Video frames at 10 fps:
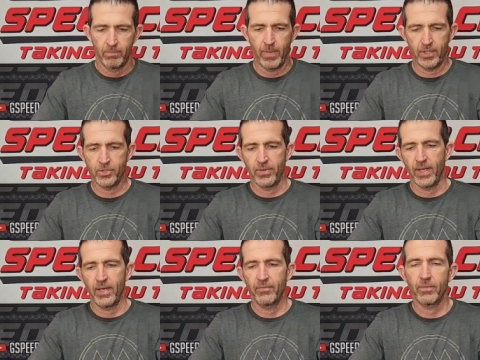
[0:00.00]
make sure
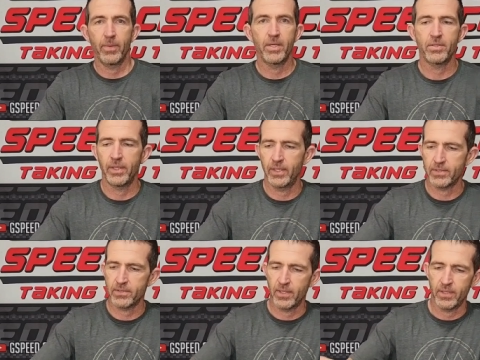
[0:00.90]
that information
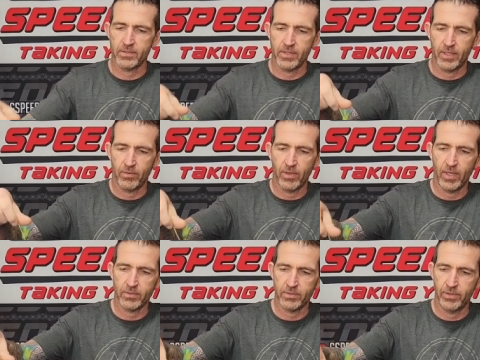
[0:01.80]
gets sent
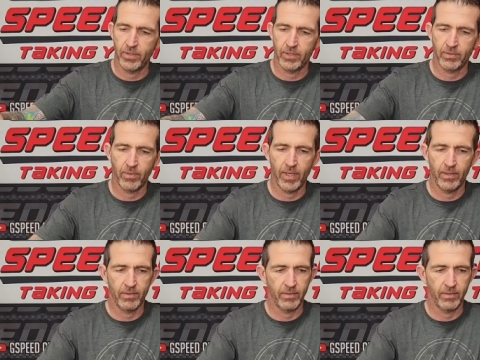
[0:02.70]
across so you get the right